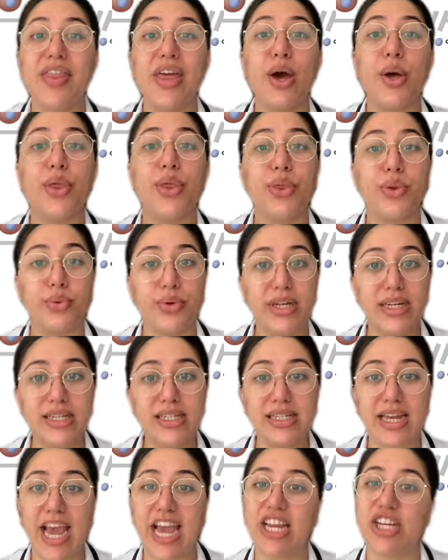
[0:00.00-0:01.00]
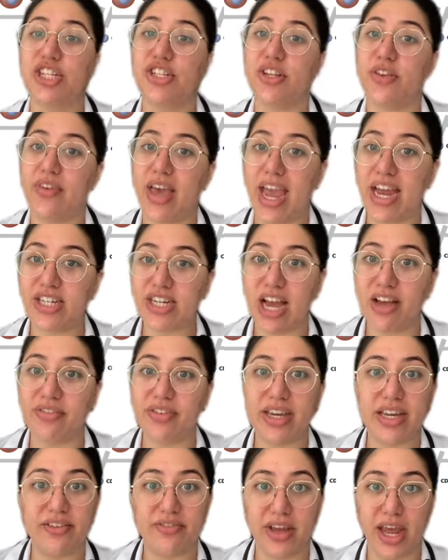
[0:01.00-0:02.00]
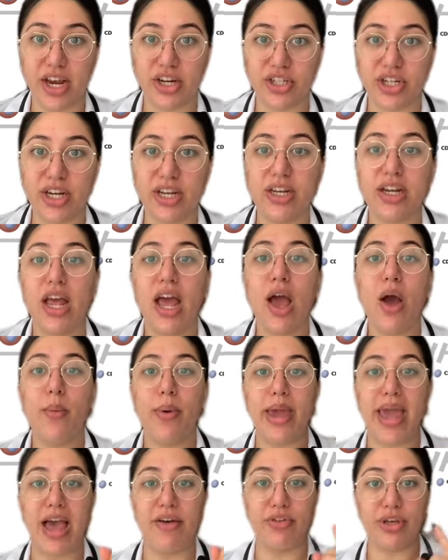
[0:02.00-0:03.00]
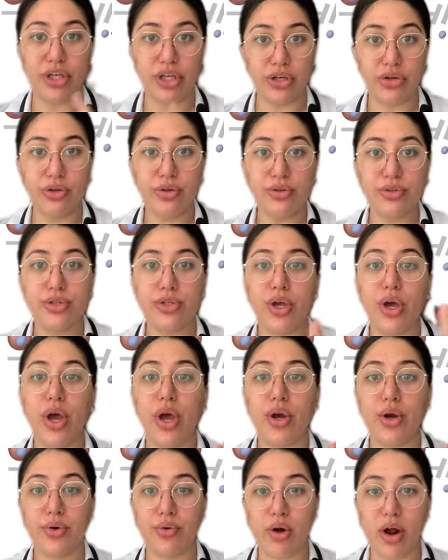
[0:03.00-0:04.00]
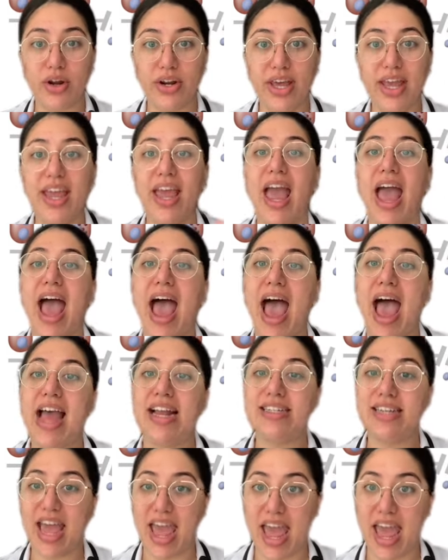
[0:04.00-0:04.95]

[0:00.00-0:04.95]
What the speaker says: There are 3 stages of HIV infection. We have acute, chronic, and